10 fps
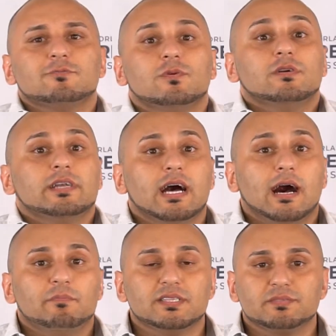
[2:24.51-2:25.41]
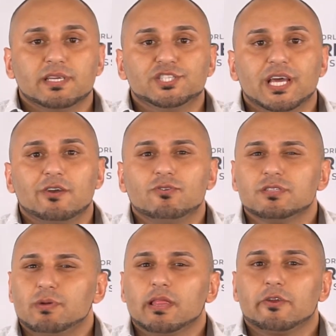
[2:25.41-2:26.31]
award means to me in
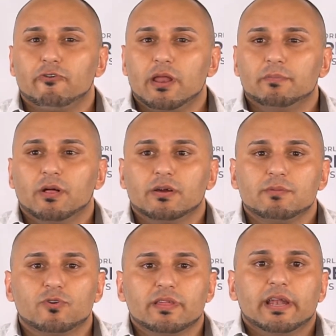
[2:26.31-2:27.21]
general, it's probably credibility more than